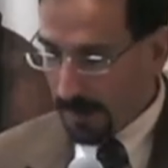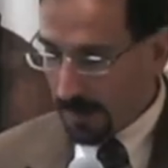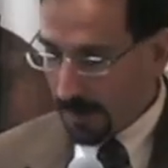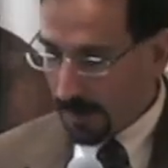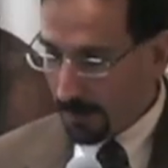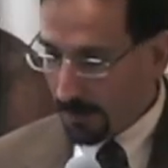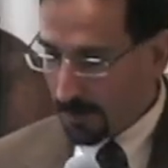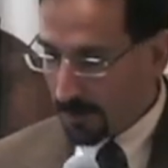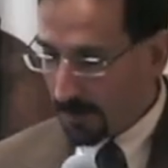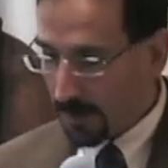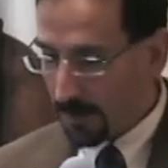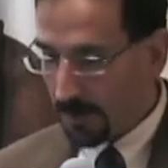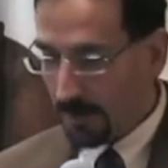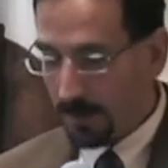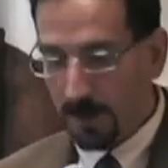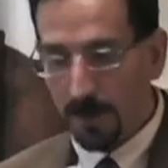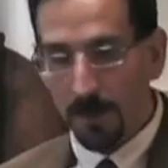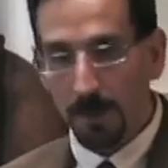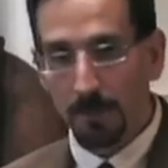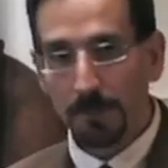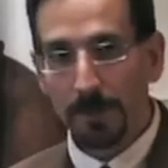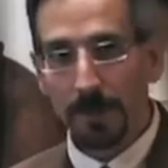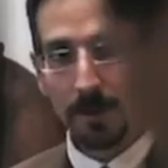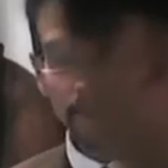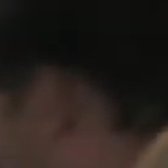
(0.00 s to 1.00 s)
I'm going to talk a
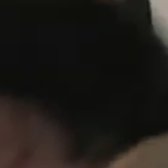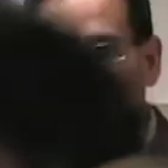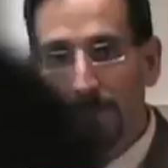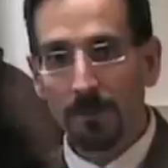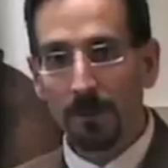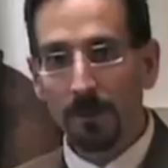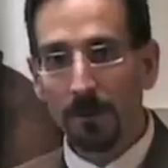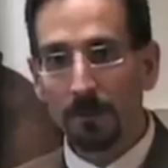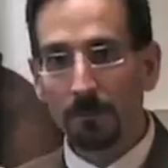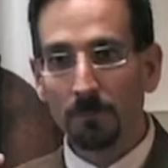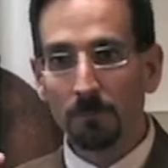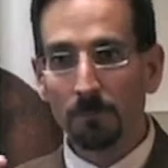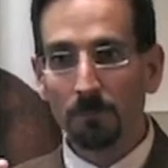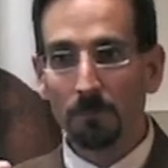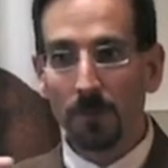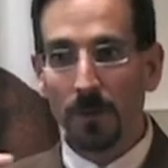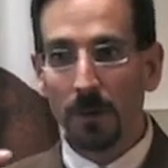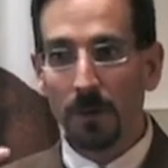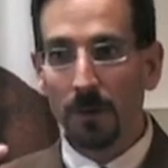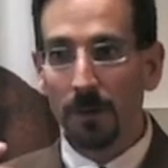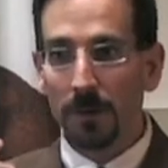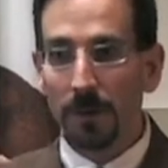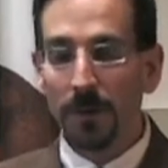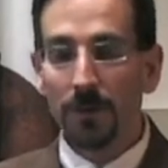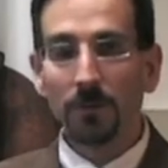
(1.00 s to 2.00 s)
little bit of
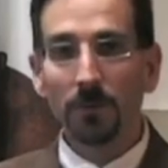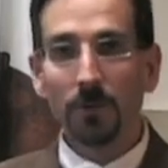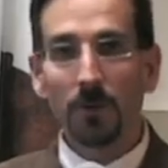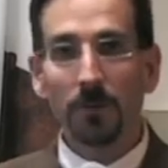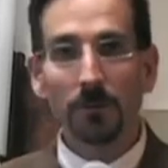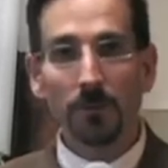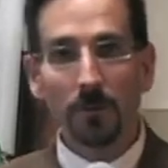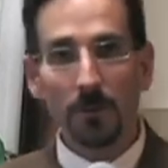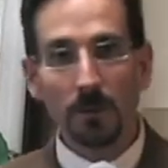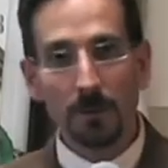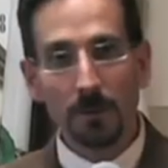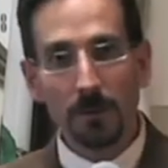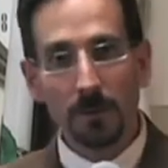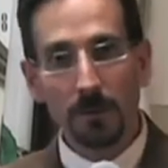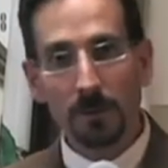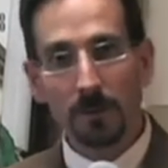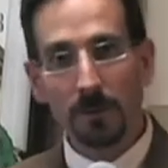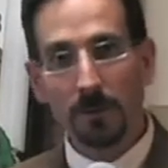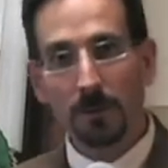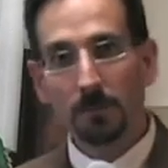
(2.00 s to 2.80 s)
intro for